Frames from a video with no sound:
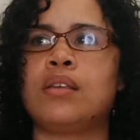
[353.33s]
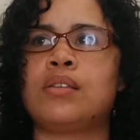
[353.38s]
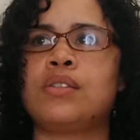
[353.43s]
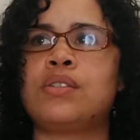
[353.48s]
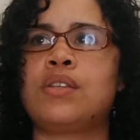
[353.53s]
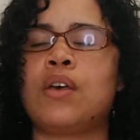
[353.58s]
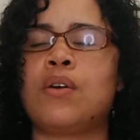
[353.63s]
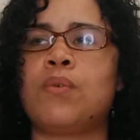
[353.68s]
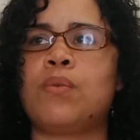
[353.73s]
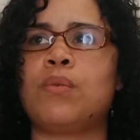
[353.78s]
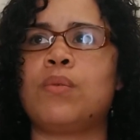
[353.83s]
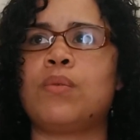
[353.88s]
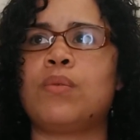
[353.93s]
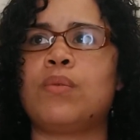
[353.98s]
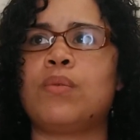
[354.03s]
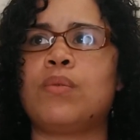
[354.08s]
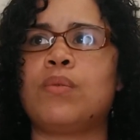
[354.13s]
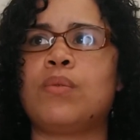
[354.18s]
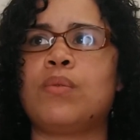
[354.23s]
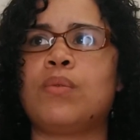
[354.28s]
So
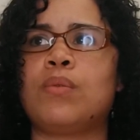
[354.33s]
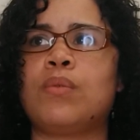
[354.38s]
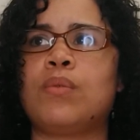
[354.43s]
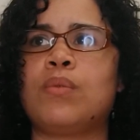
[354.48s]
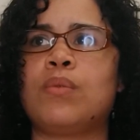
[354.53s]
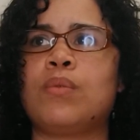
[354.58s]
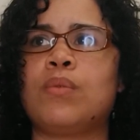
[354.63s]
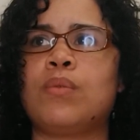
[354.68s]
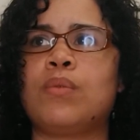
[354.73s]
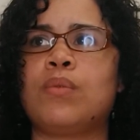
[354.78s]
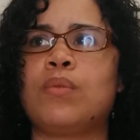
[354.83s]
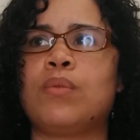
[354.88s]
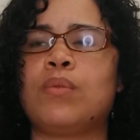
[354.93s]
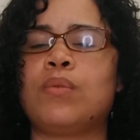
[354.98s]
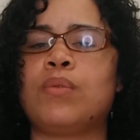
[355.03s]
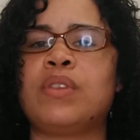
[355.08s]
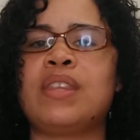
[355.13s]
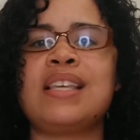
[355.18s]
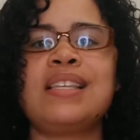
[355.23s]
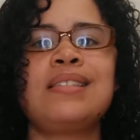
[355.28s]

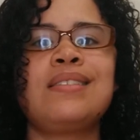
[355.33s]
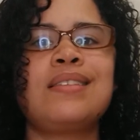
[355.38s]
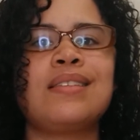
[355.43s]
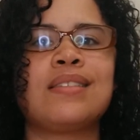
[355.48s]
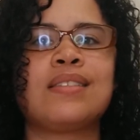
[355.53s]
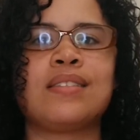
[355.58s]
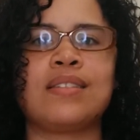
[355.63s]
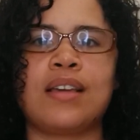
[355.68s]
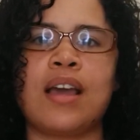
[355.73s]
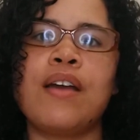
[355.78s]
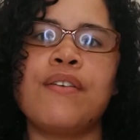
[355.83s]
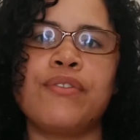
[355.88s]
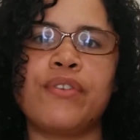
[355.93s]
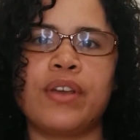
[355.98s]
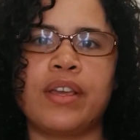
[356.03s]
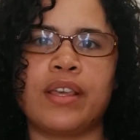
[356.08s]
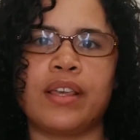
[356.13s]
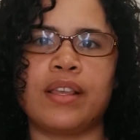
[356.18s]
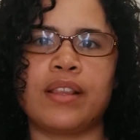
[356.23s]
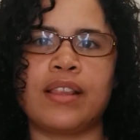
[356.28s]
this
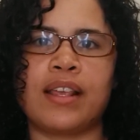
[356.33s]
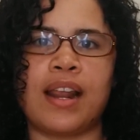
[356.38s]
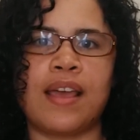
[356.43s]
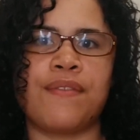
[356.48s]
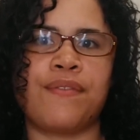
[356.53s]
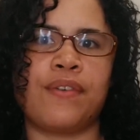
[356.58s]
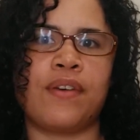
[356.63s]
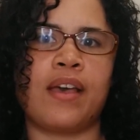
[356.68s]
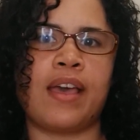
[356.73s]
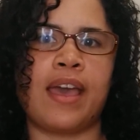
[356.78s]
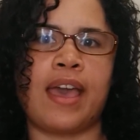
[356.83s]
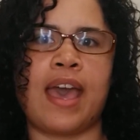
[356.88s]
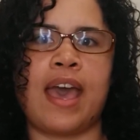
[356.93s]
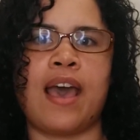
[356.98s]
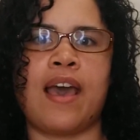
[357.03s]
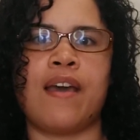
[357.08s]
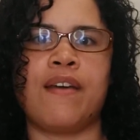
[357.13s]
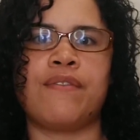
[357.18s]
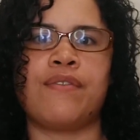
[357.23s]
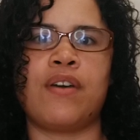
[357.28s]
discovery that I feel I
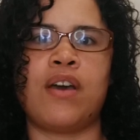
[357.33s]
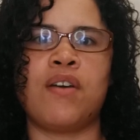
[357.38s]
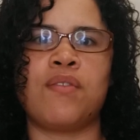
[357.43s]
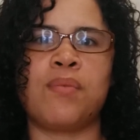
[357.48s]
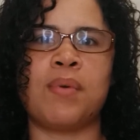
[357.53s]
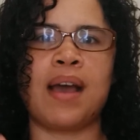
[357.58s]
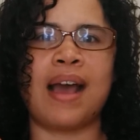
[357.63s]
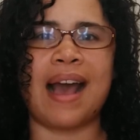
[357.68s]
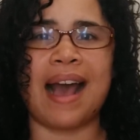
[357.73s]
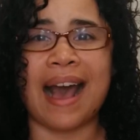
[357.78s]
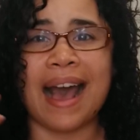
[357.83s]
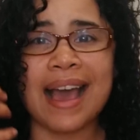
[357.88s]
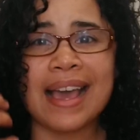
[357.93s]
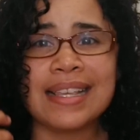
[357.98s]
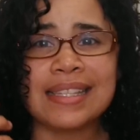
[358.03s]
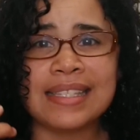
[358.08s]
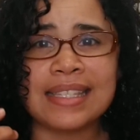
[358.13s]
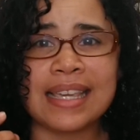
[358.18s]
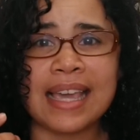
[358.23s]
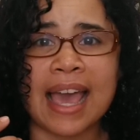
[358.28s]
have of what
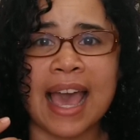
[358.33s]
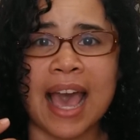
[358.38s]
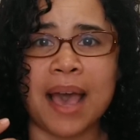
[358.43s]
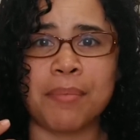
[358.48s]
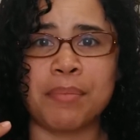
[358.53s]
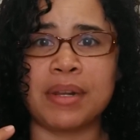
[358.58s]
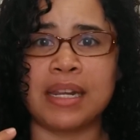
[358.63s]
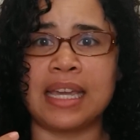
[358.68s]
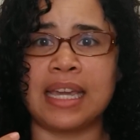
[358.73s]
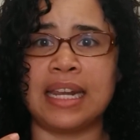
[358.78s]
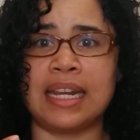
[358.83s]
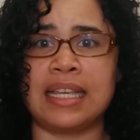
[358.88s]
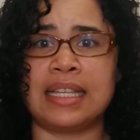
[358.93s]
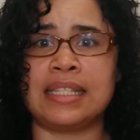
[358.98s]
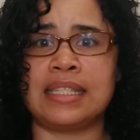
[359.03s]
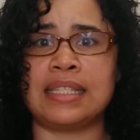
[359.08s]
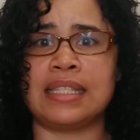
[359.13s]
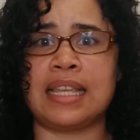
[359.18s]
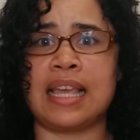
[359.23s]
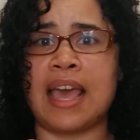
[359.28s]
I see happening and
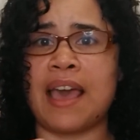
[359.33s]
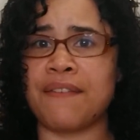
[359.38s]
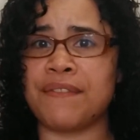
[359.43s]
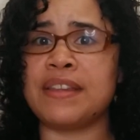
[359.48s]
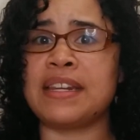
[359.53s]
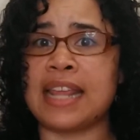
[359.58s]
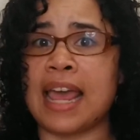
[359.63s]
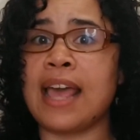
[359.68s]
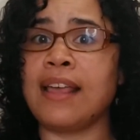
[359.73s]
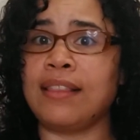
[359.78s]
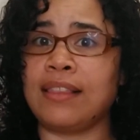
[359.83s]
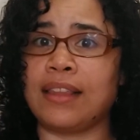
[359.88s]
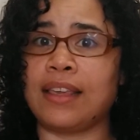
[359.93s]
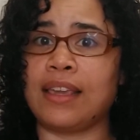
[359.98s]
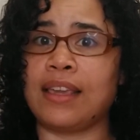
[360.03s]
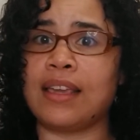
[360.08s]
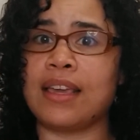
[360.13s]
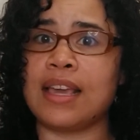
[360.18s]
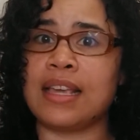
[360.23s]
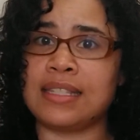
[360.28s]

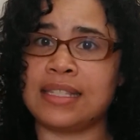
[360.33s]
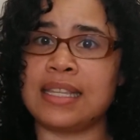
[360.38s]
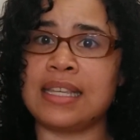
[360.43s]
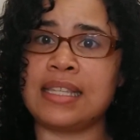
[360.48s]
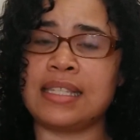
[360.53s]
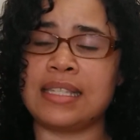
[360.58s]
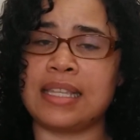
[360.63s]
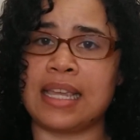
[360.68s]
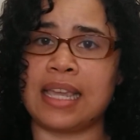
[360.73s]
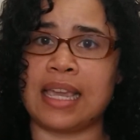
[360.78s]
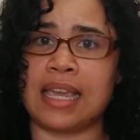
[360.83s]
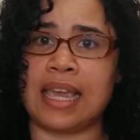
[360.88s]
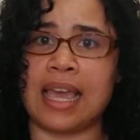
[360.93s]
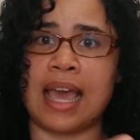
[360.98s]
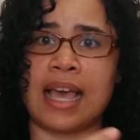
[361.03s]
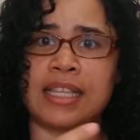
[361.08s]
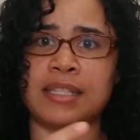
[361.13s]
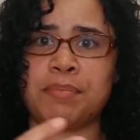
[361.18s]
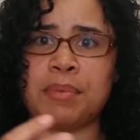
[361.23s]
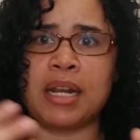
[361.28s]
evidently existing
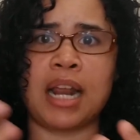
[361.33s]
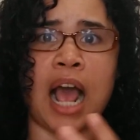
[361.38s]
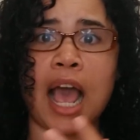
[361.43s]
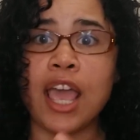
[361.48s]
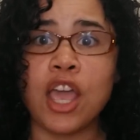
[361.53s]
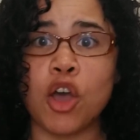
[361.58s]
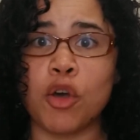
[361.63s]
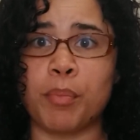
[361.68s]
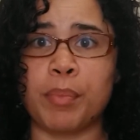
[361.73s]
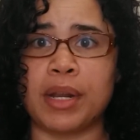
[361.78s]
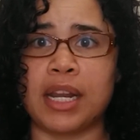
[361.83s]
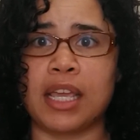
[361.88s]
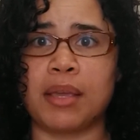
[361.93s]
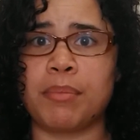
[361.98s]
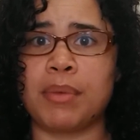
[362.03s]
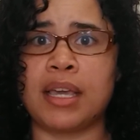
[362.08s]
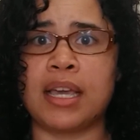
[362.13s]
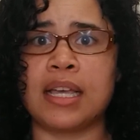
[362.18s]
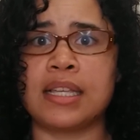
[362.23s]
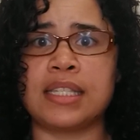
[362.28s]
has been
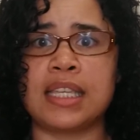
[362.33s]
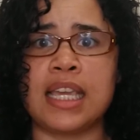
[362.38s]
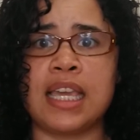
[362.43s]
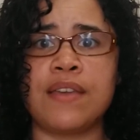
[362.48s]
eye-opening, because